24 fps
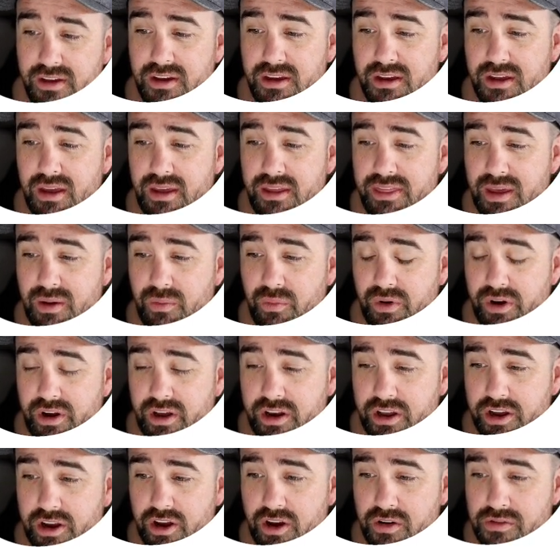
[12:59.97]
and then we're going to
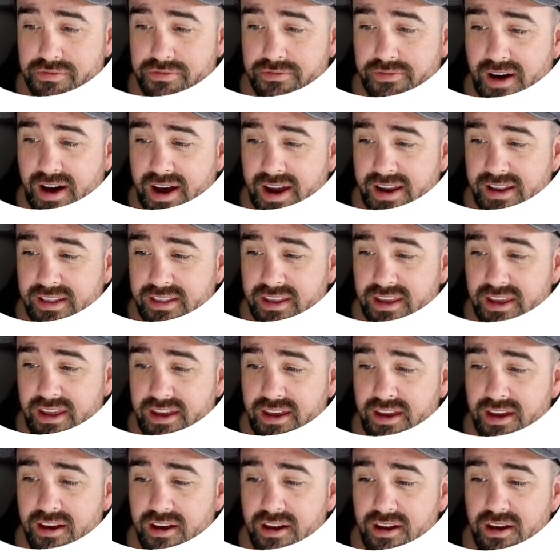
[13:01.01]
go find
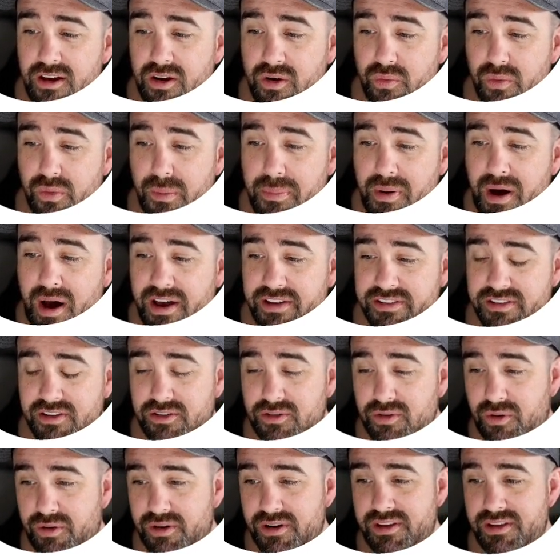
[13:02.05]
the
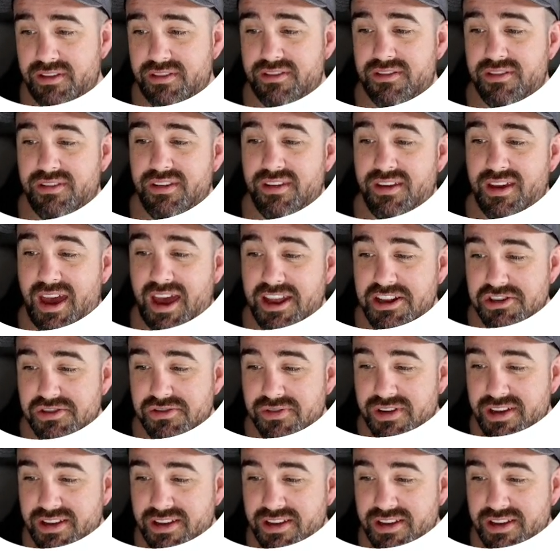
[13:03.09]
repositories entry